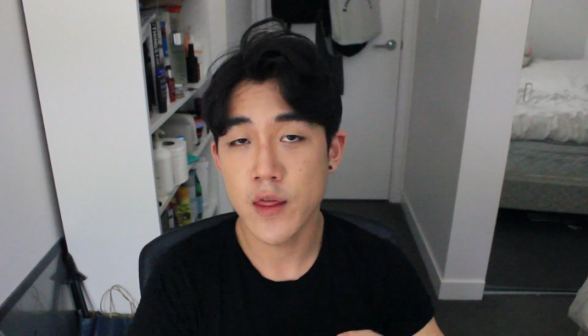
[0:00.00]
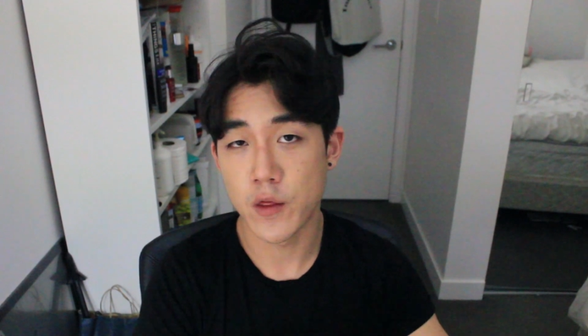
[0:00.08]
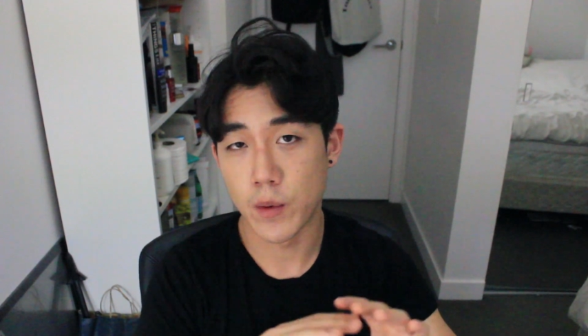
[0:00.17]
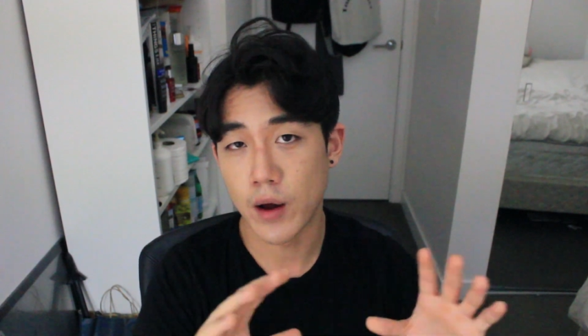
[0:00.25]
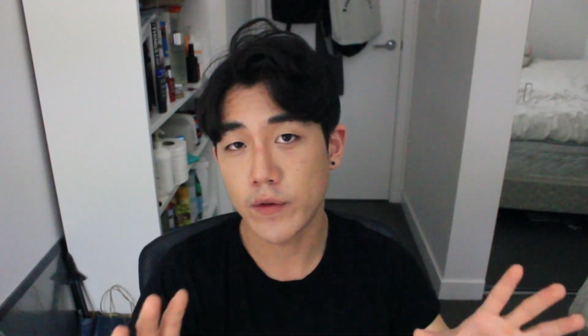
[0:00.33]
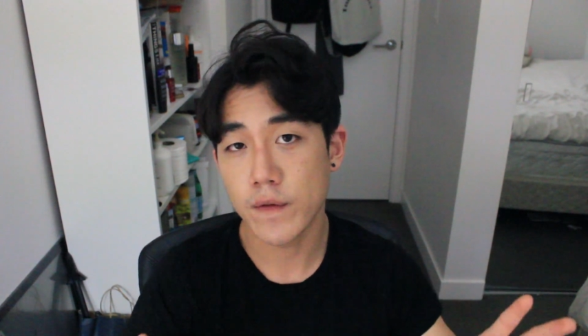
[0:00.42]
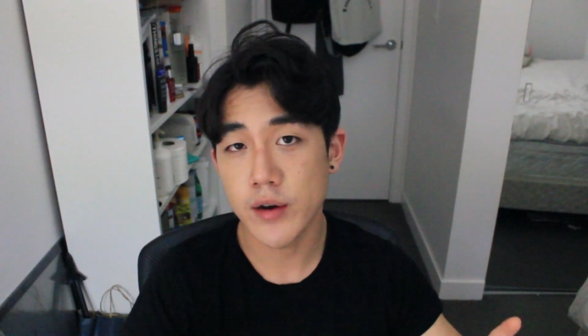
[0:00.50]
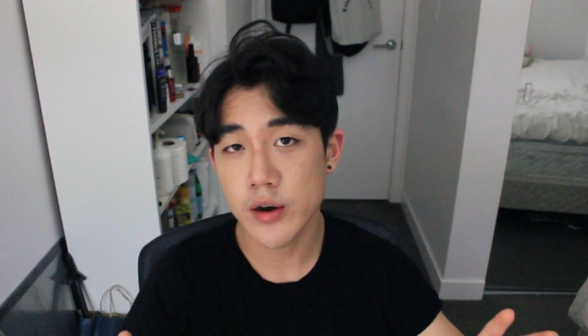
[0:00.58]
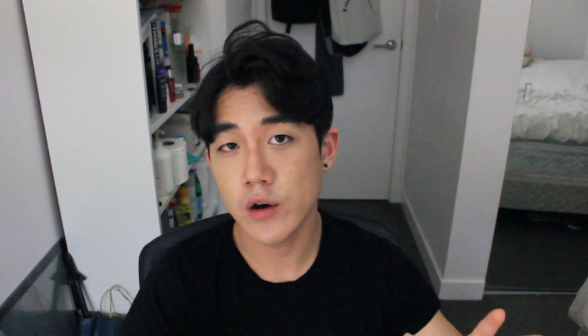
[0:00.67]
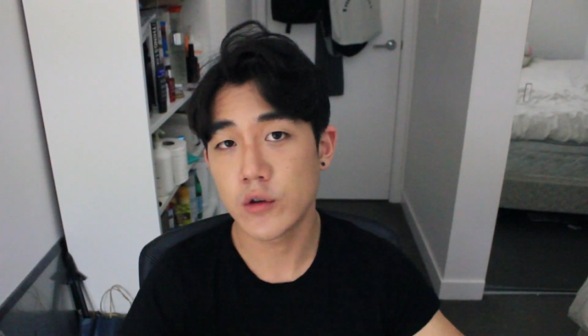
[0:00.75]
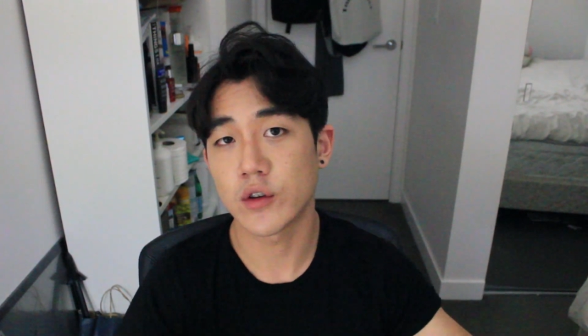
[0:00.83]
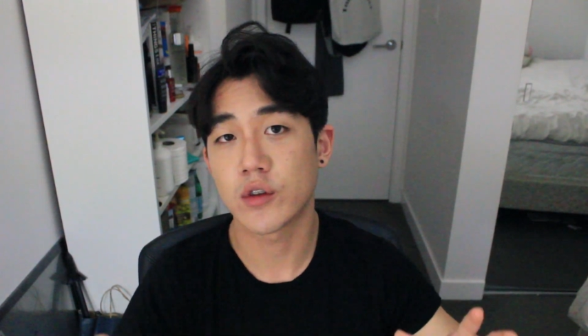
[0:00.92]
throughout the
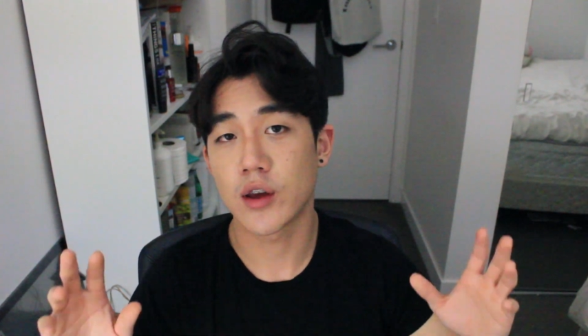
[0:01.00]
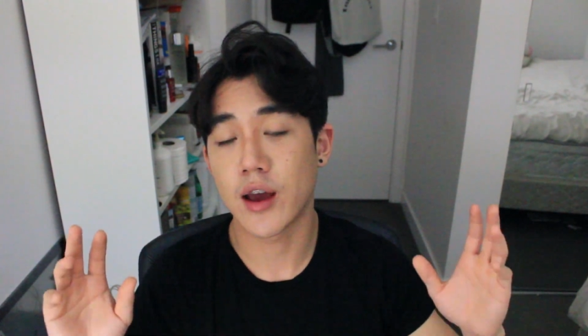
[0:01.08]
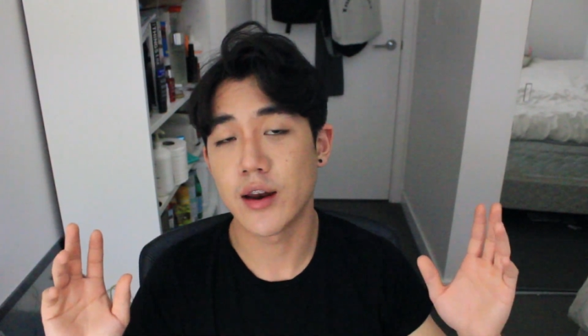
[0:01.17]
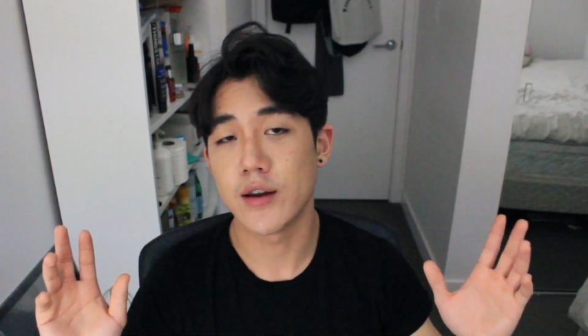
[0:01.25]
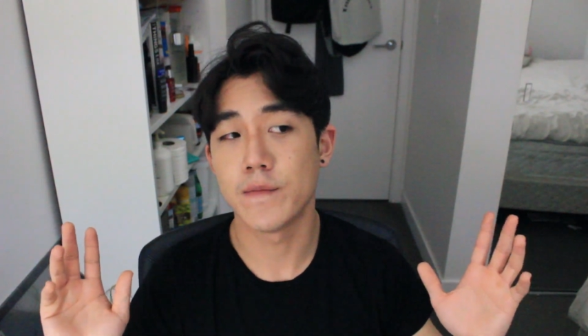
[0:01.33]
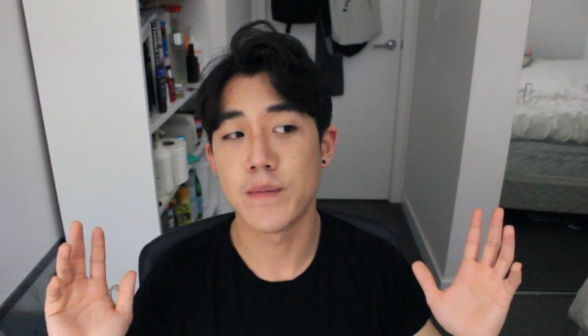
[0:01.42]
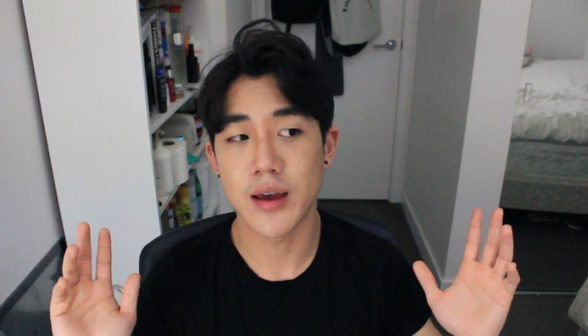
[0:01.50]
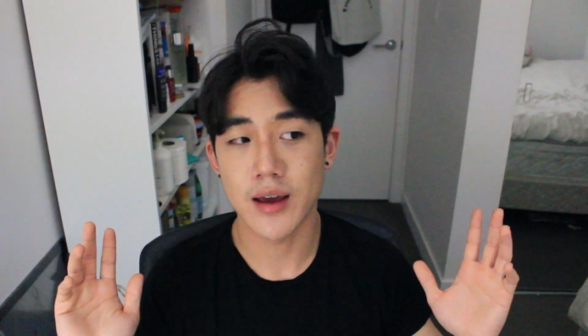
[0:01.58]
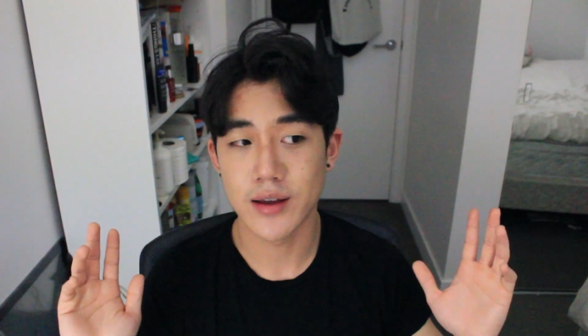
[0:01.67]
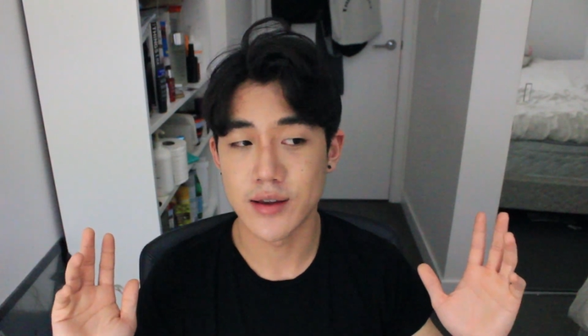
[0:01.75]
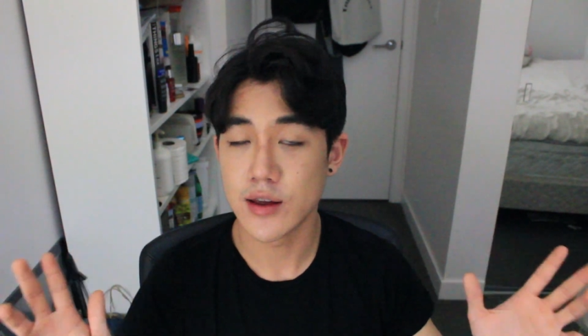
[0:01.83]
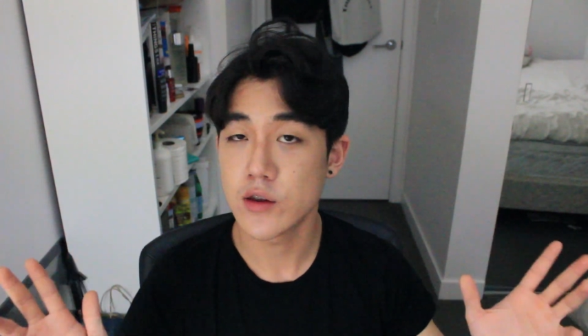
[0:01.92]
video, just to kind of make
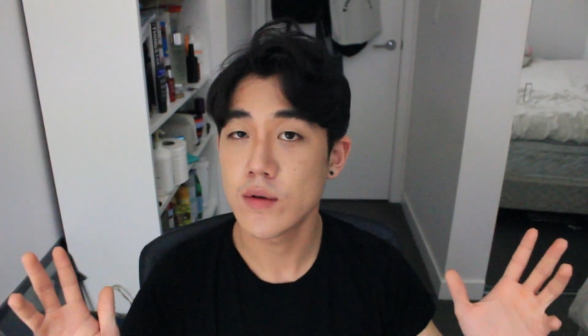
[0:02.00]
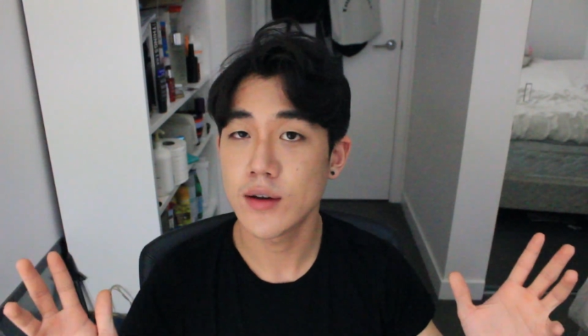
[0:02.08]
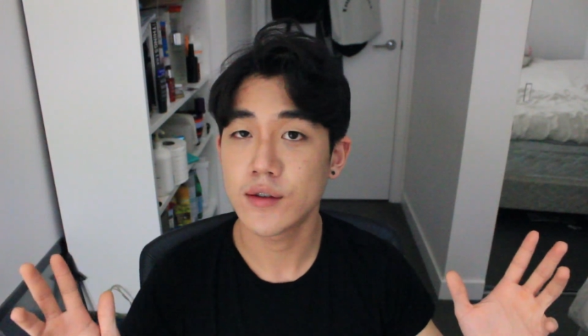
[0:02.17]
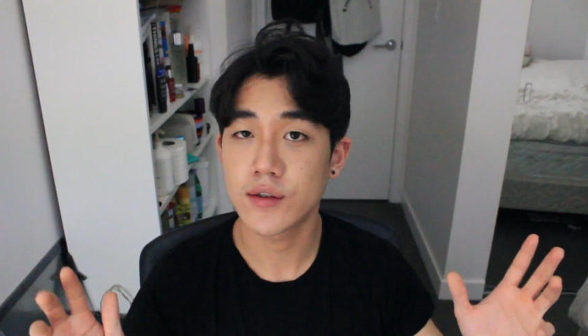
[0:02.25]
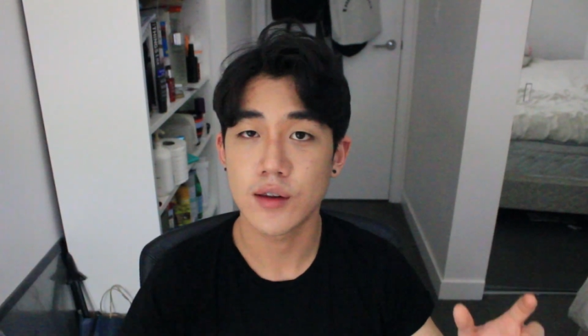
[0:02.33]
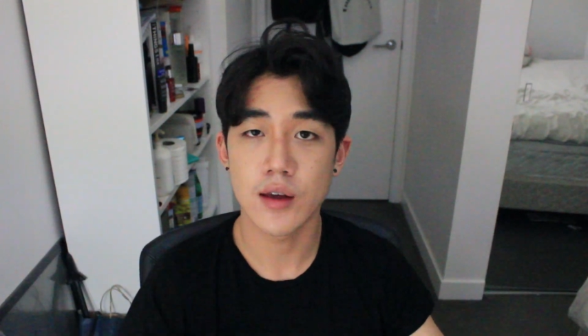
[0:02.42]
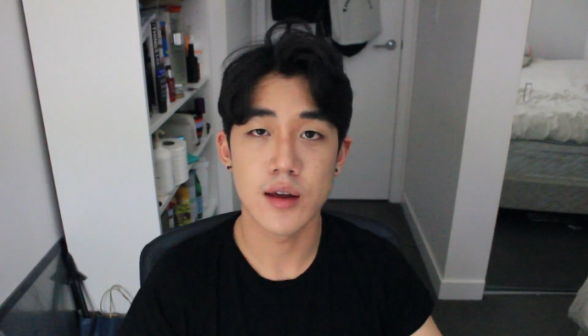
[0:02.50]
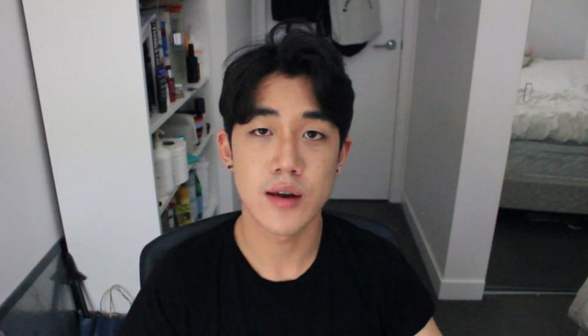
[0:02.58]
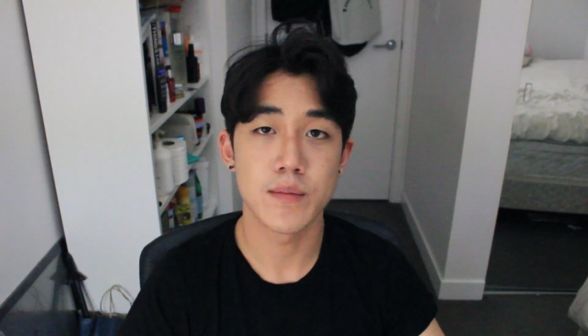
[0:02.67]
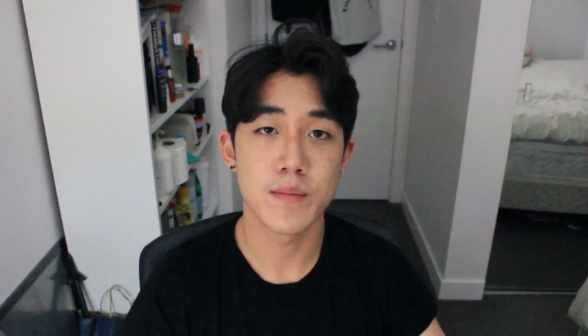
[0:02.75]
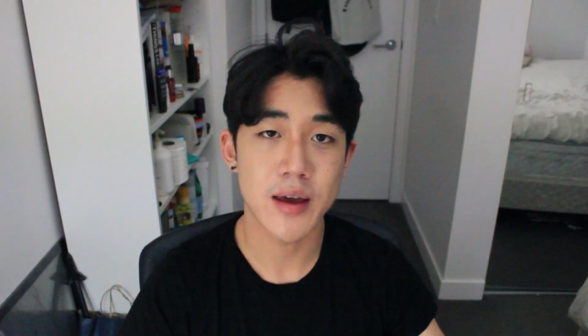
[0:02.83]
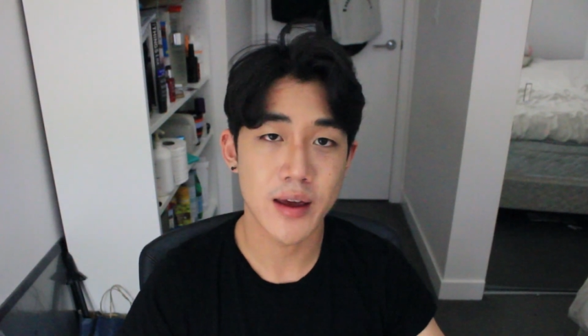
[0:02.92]
it continuous
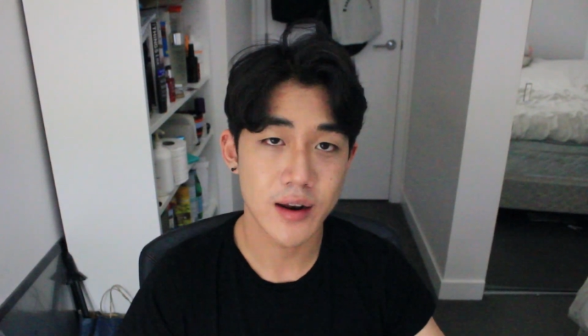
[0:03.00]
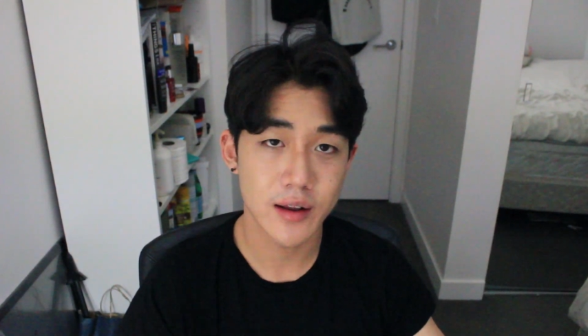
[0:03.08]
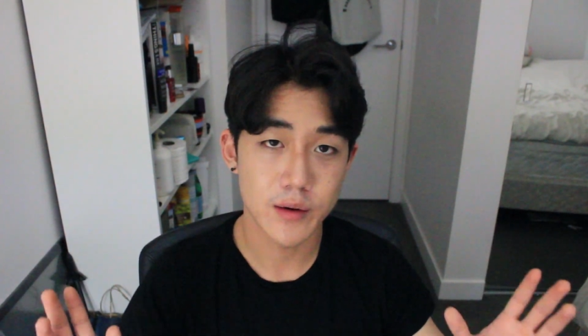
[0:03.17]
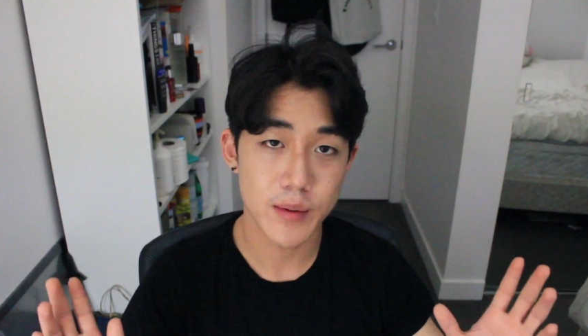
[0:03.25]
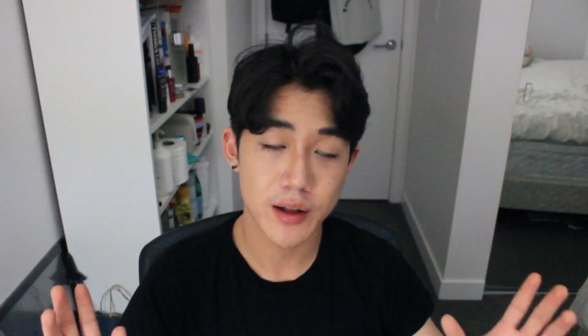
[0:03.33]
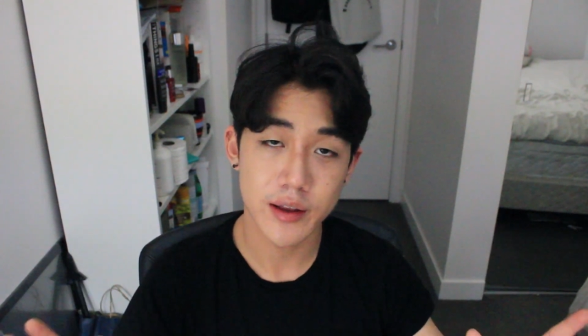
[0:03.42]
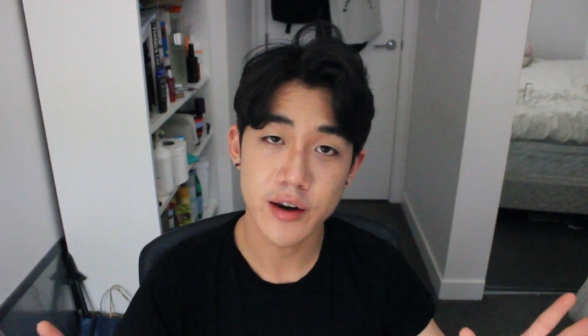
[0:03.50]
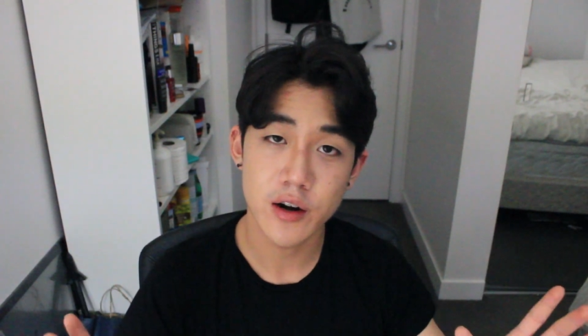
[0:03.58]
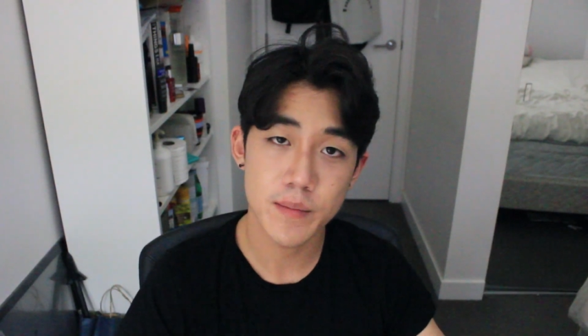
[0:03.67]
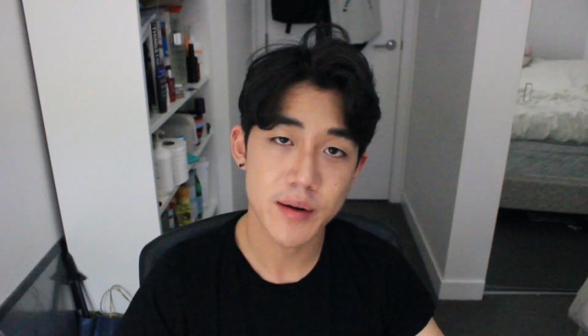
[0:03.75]
and make it a little bit cleaner,